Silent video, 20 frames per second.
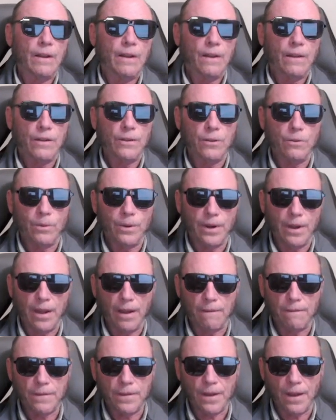You would
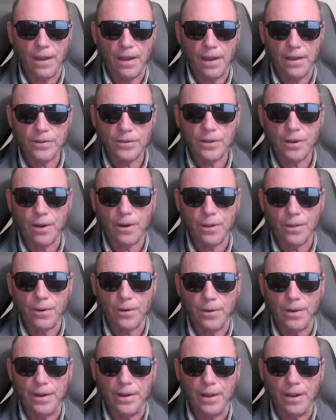have to ask, are
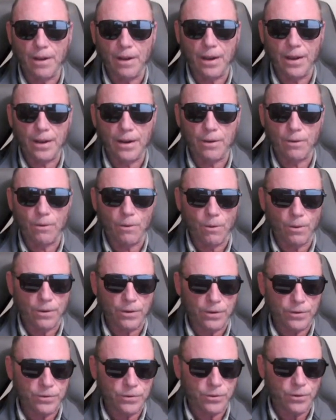there any higher
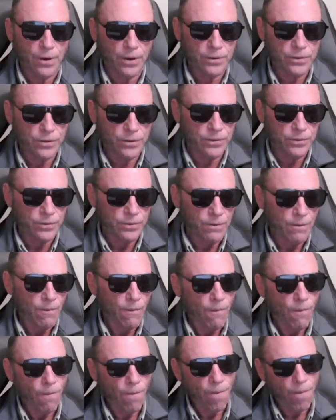order structures?
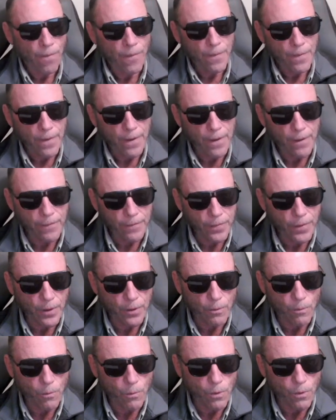If
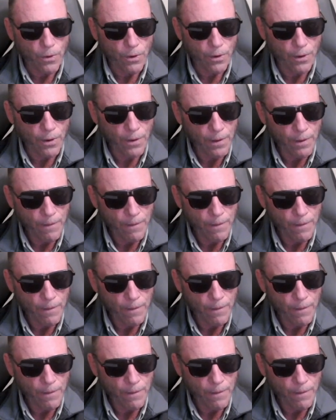there were,